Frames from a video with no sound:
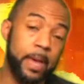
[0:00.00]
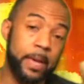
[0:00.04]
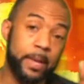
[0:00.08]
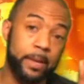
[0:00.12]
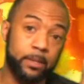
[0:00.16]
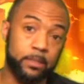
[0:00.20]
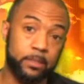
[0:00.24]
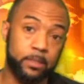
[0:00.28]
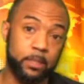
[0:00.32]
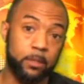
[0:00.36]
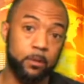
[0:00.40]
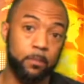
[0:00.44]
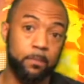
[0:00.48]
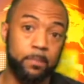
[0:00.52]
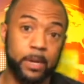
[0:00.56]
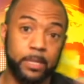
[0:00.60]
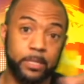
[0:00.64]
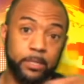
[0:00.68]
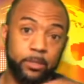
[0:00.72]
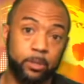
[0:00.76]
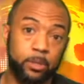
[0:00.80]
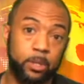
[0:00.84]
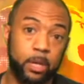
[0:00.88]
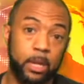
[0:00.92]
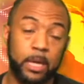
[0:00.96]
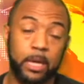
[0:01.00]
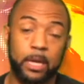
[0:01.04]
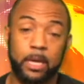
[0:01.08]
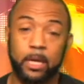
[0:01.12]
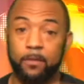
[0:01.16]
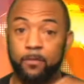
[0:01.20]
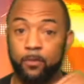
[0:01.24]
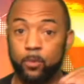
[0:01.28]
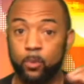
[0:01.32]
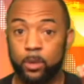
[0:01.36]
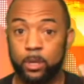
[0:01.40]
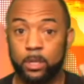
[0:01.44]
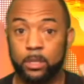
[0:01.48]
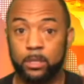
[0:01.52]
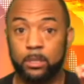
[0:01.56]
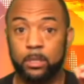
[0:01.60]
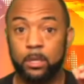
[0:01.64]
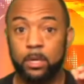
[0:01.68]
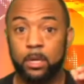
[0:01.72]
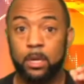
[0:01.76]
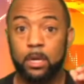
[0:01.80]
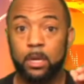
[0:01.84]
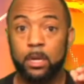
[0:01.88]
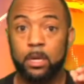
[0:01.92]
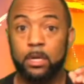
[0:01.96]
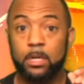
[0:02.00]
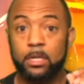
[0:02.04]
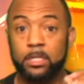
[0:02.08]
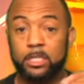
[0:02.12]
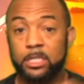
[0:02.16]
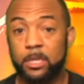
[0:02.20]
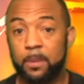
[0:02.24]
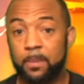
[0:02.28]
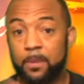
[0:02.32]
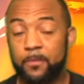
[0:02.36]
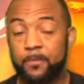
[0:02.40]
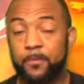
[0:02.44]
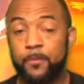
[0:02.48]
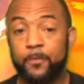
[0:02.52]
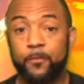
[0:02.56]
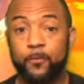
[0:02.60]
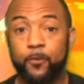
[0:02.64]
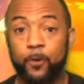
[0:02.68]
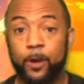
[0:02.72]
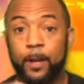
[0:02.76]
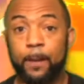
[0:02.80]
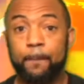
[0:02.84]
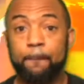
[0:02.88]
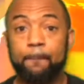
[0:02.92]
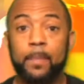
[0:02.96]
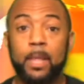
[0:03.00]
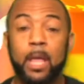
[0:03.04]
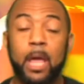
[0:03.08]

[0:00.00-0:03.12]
There's a little button you click if you want to ship it for free.